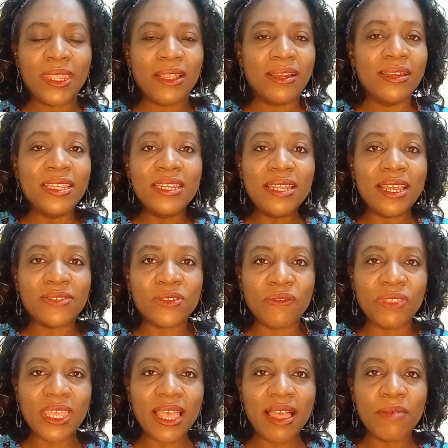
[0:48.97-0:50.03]
leaders of
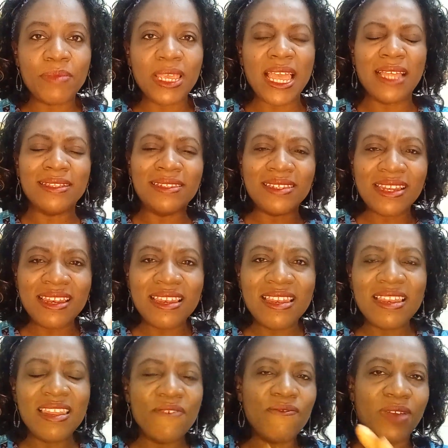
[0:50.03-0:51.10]
the army, and
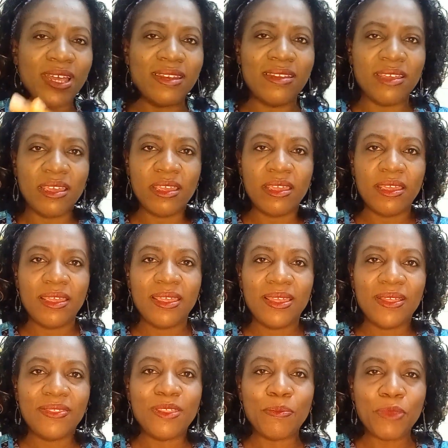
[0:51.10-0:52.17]
delivered
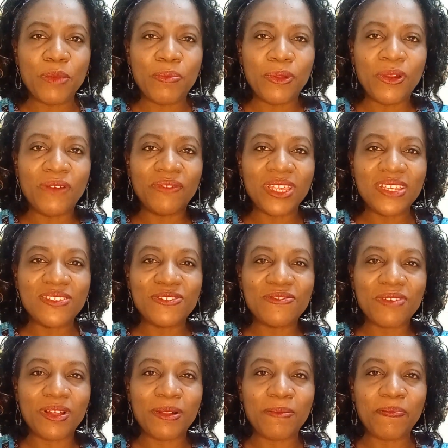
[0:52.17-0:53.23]
the people of
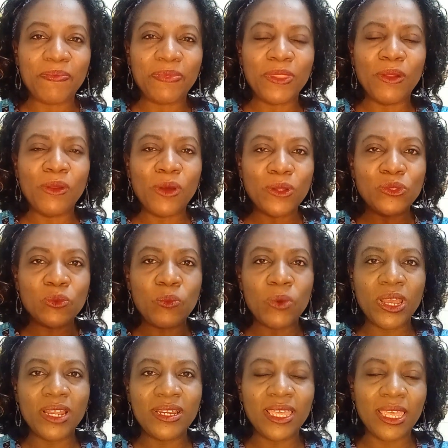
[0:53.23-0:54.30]
Israel. The Lord's
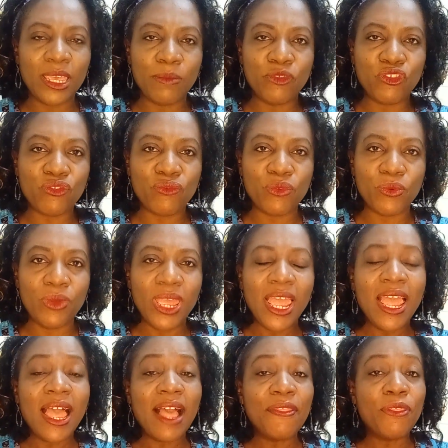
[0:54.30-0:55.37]
word came true.
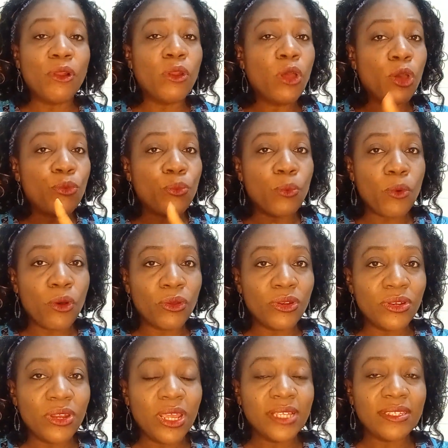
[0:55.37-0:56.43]
And the
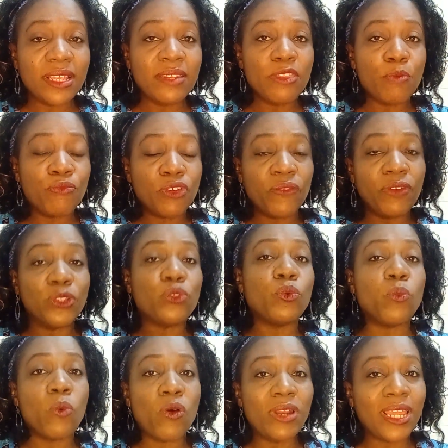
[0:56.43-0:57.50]
Lord sent the prophet to
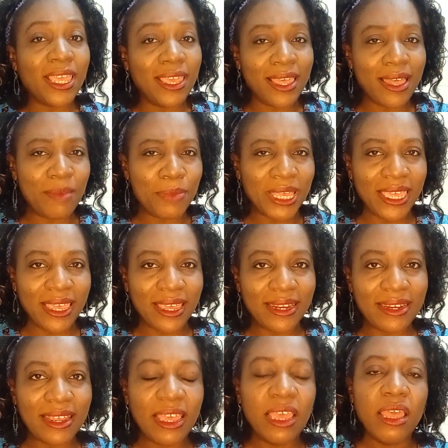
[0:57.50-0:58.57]
warn Ahab
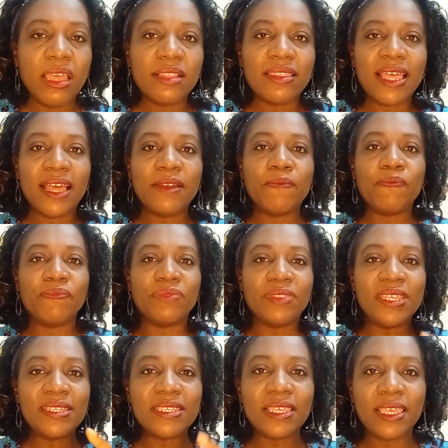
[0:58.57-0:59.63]
again that this